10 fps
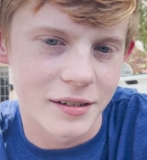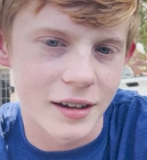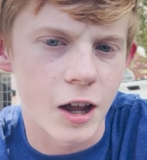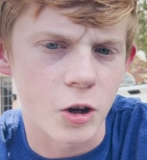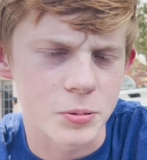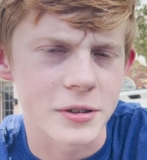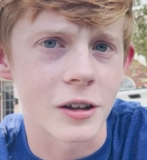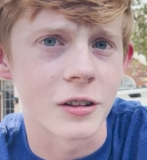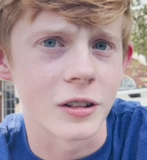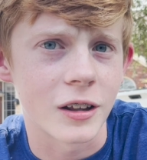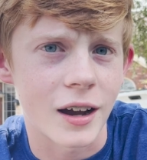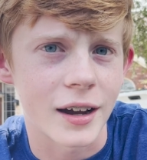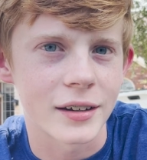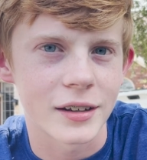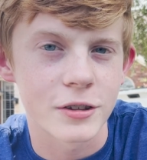Helps a lot
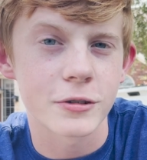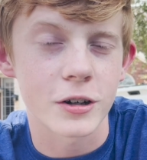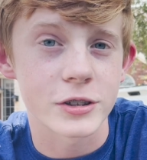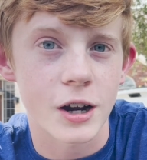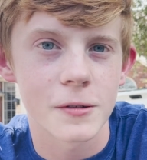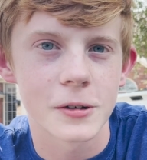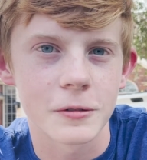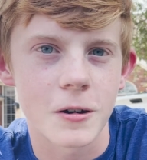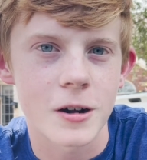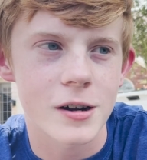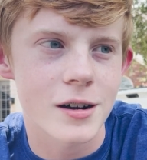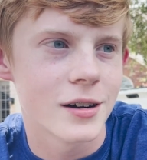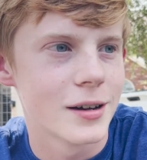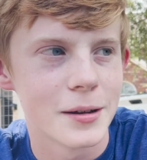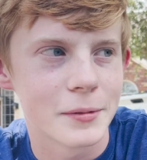as far as covering water,
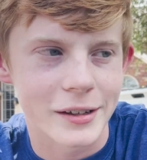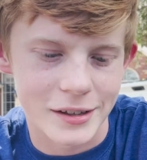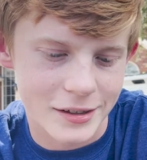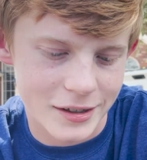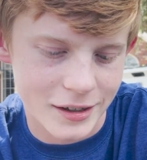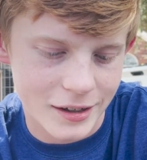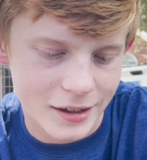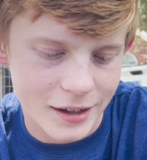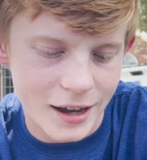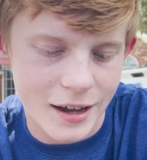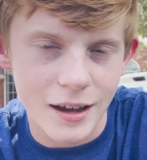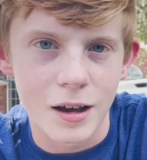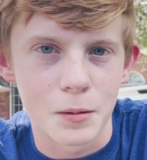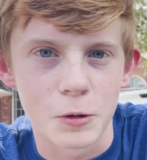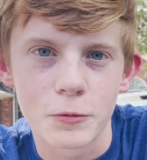because
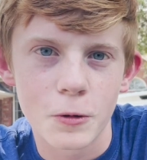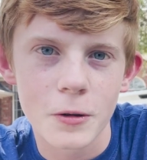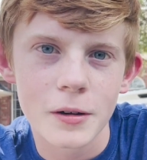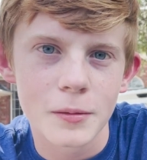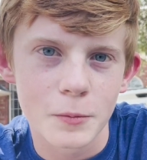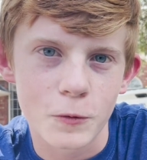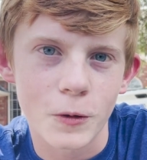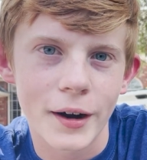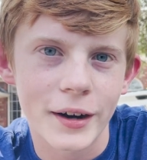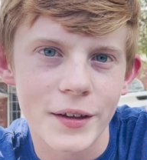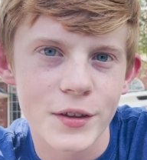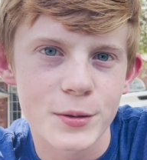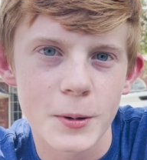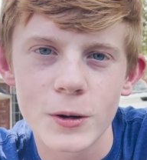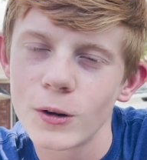before I got this
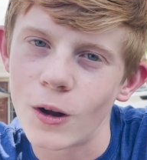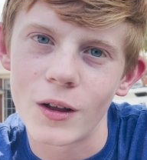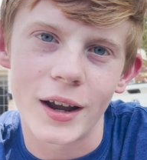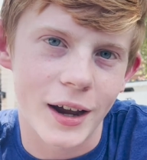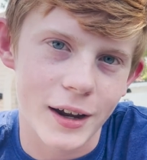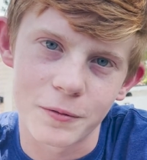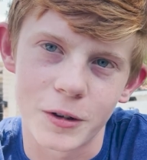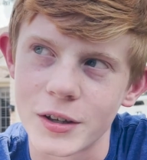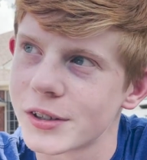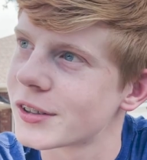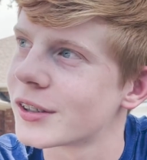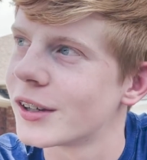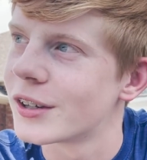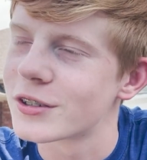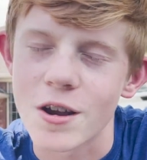boat, all I had was
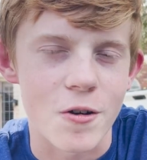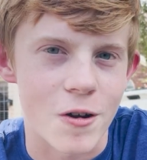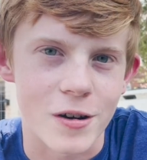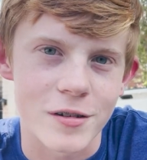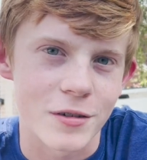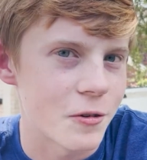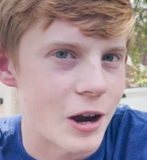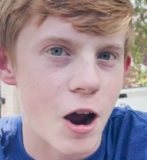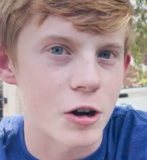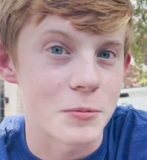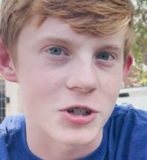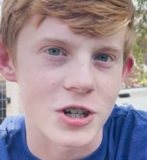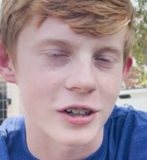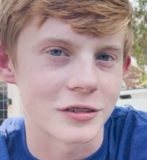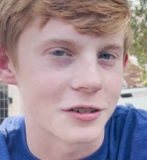sonar, no down
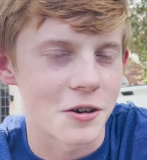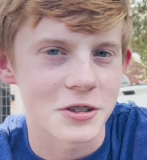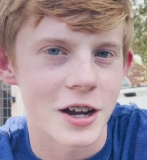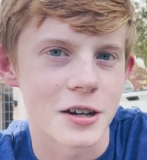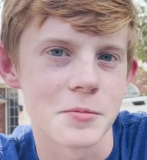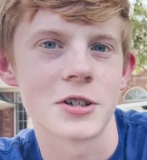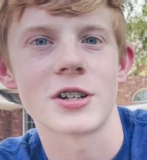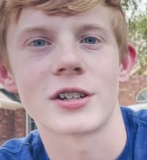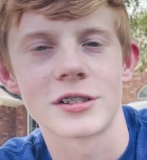imaging, no side imaging.